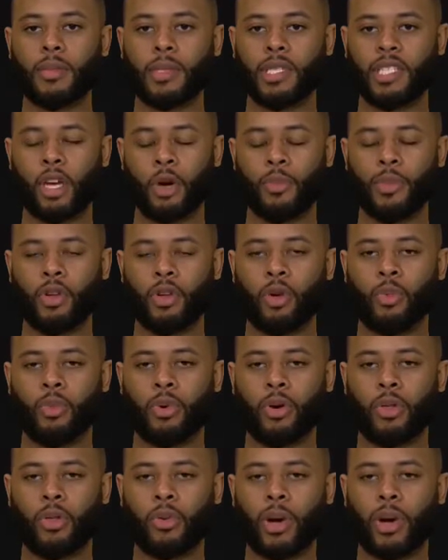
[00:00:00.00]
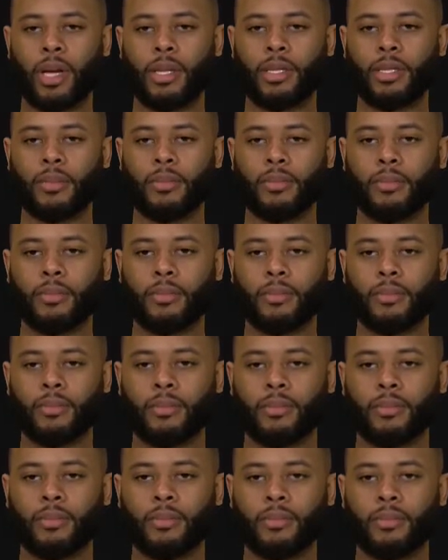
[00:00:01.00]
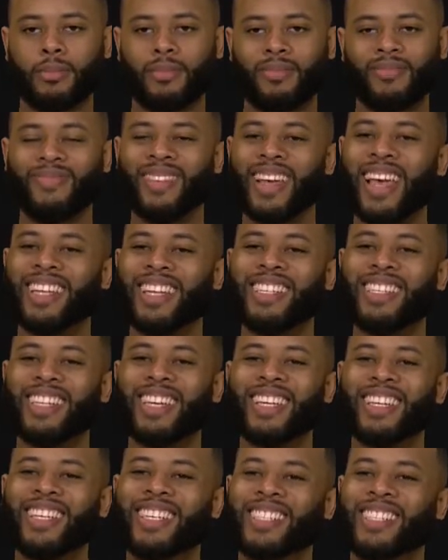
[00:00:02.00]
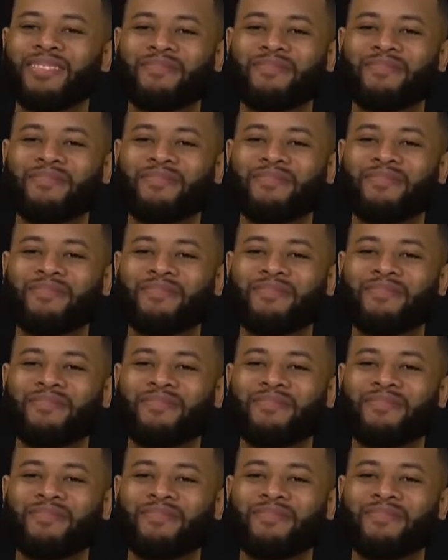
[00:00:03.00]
Sell me your birthright. And he did.